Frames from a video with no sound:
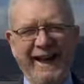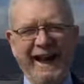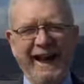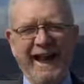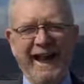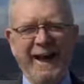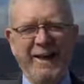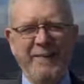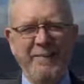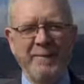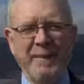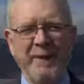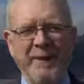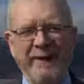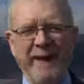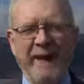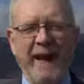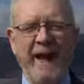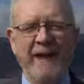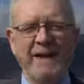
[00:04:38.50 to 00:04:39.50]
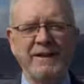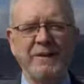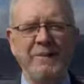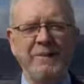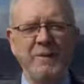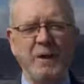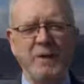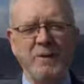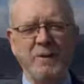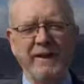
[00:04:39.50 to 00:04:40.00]
I'm in the Kyles
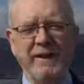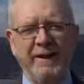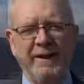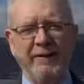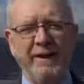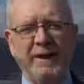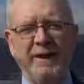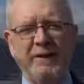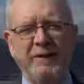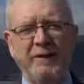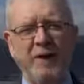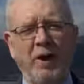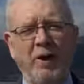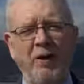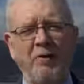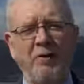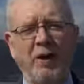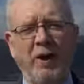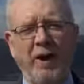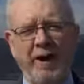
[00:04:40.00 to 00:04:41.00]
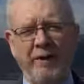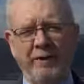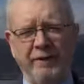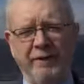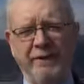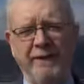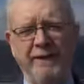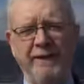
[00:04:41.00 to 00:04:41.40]
of Bute in the village of Colintrive.